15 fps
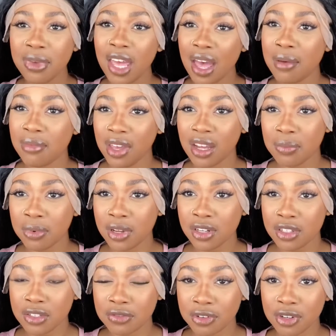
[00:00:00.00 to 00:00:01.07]
add makeup on this
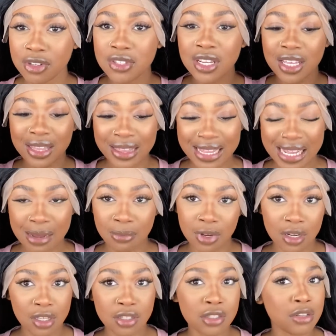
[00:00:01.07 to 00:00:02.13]
first, and then I'm gonna
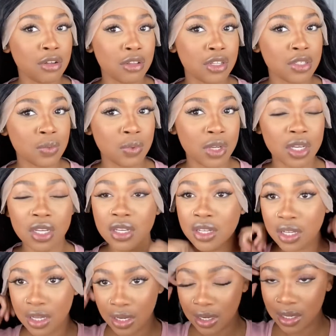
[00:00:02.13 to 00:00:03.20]
install this wig.
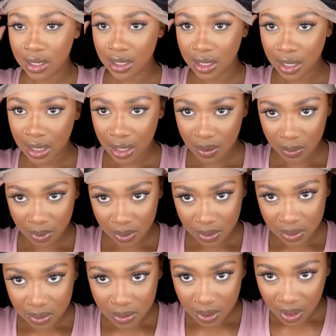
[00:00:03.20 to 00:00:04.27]
Yeah, we're gonna
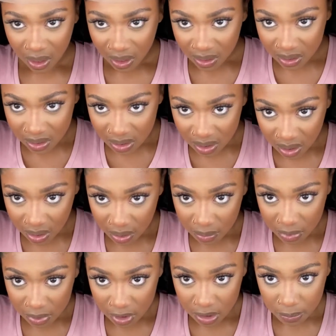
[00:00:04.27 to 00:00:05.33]
do that. So I'm gonna
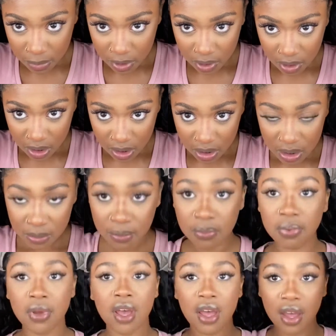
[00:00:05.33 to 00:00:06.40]
just pull this
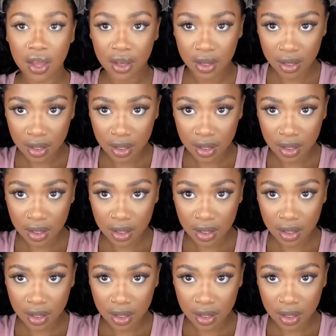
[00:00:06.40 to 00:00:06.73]
back.